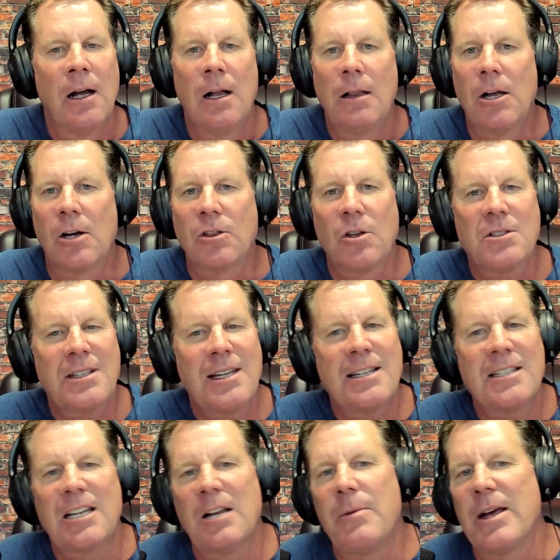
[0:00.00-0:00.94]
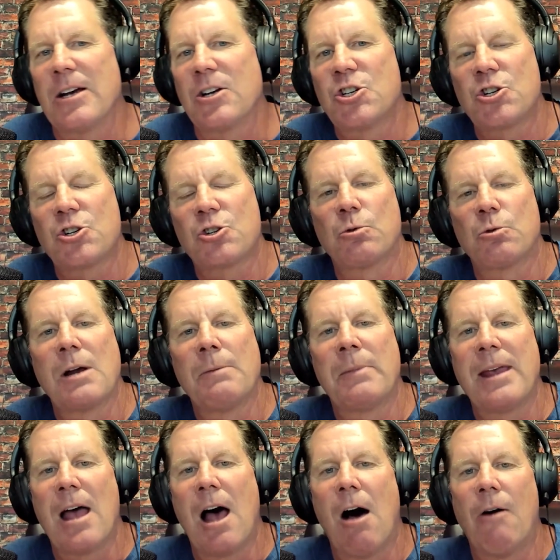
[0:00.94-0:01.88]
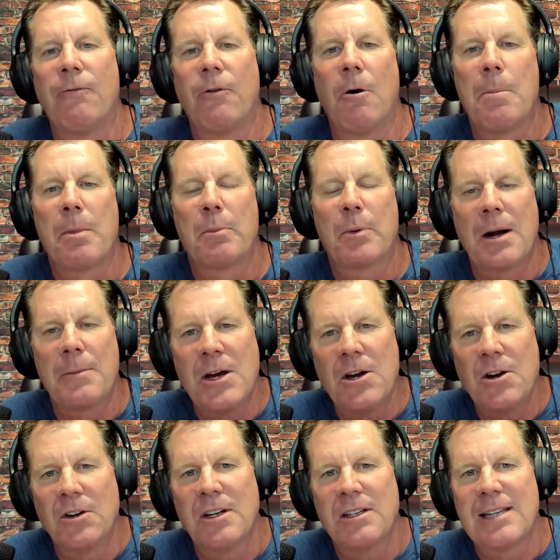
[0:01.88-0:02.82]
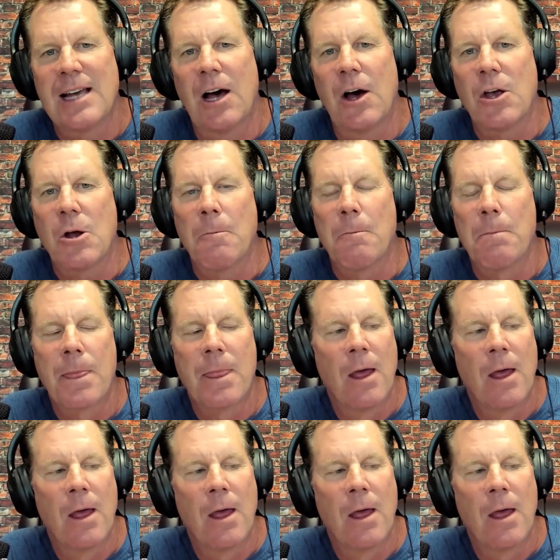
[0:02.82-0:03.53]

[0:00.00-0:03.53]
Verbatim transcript: Look, those things can be extremely helpful, but I'm here to tell you